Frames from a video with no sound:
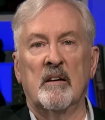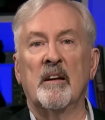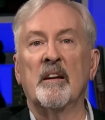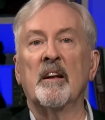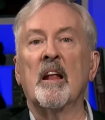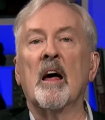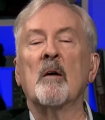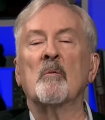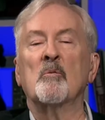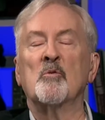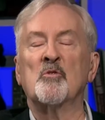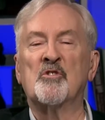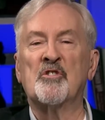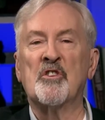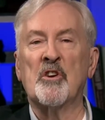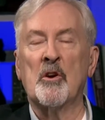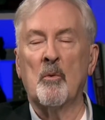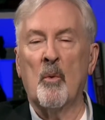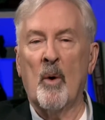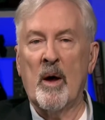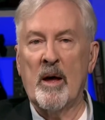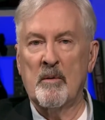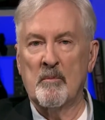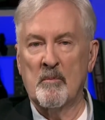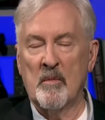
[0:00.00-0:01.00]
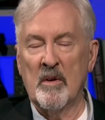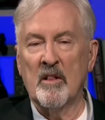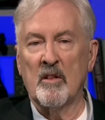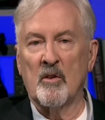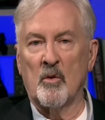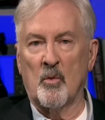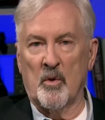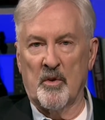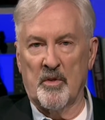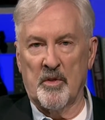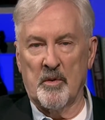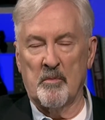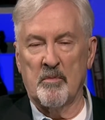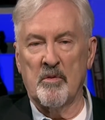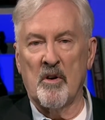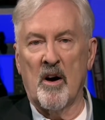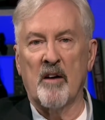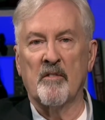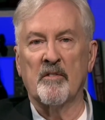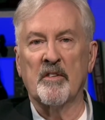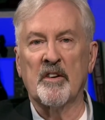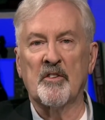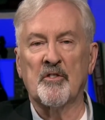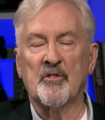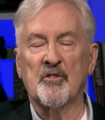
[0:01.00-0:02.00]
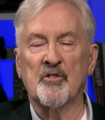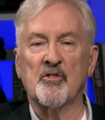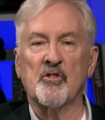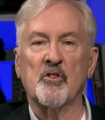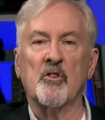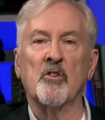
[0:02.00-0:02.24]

And I'm G. Wayne Miller with the Providence